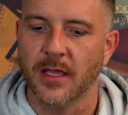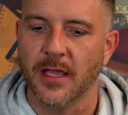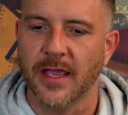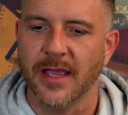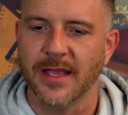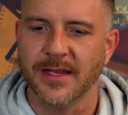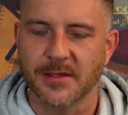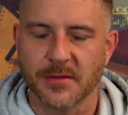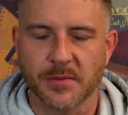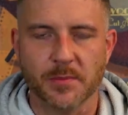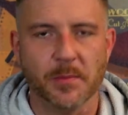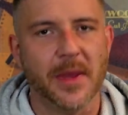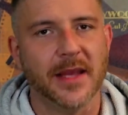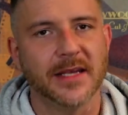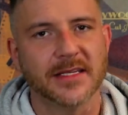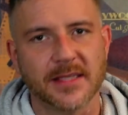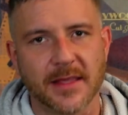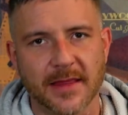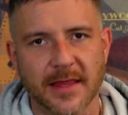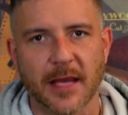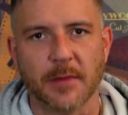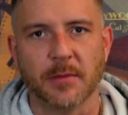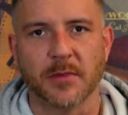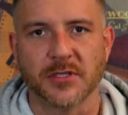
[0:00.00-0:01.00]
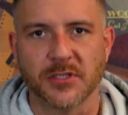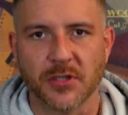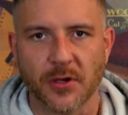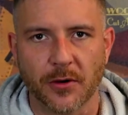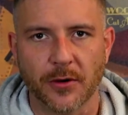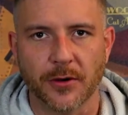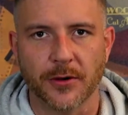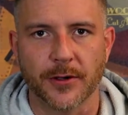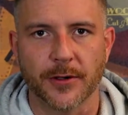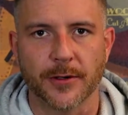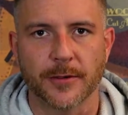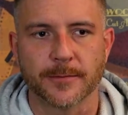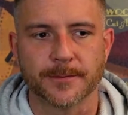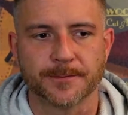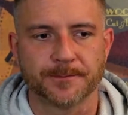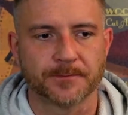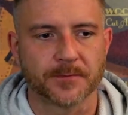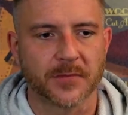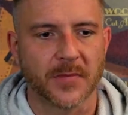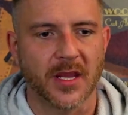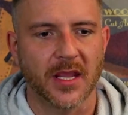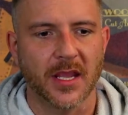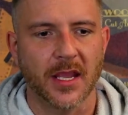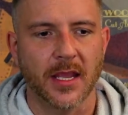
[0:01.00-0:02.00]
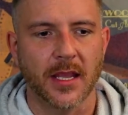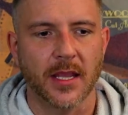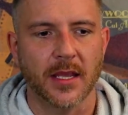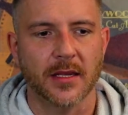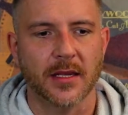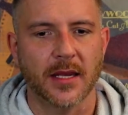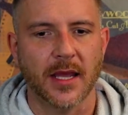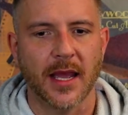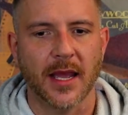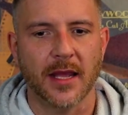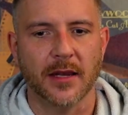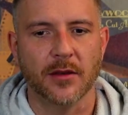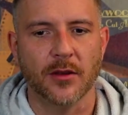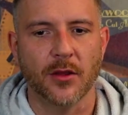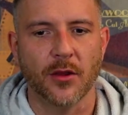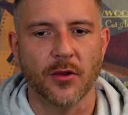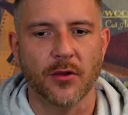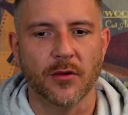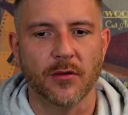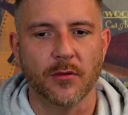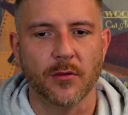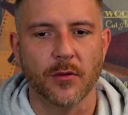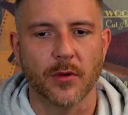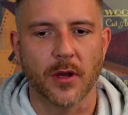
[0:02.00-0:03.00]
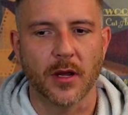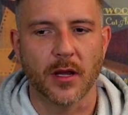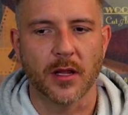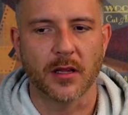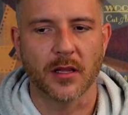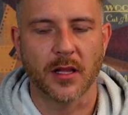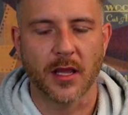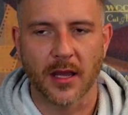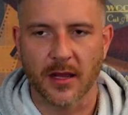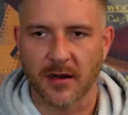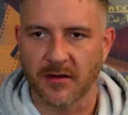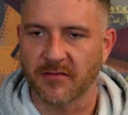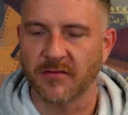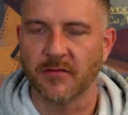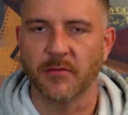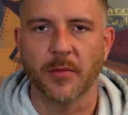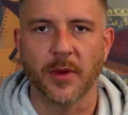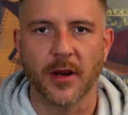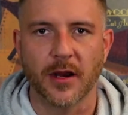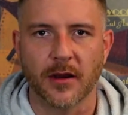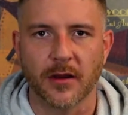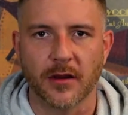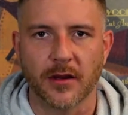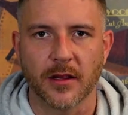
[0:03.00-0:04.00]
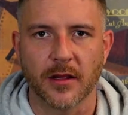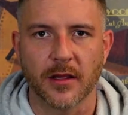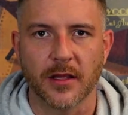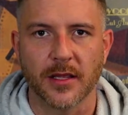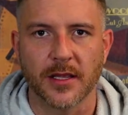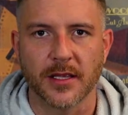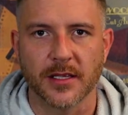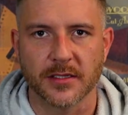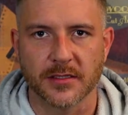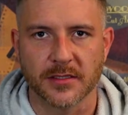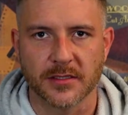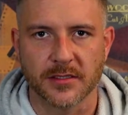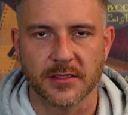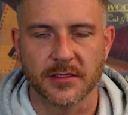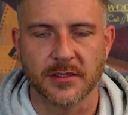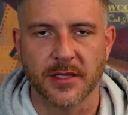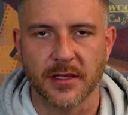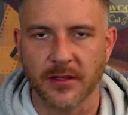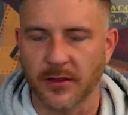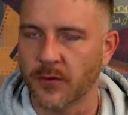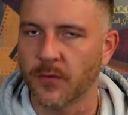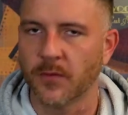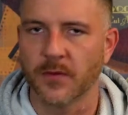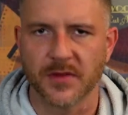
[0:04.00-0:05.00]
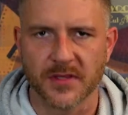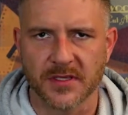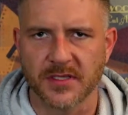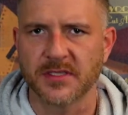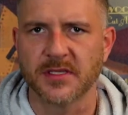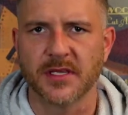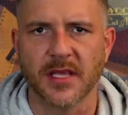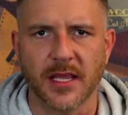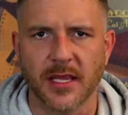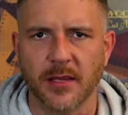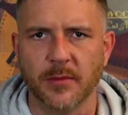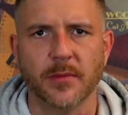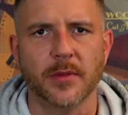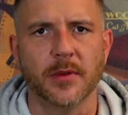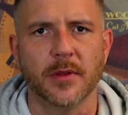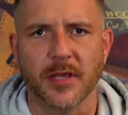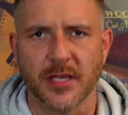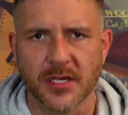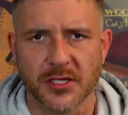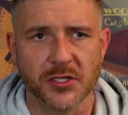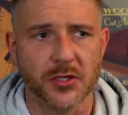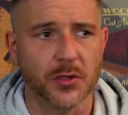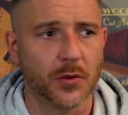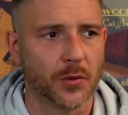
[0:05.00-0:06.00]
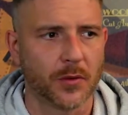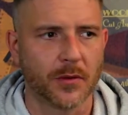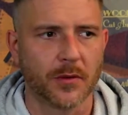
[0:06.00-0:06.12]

It makes it that much harder. And I know a lot of America is dealing with the same issue,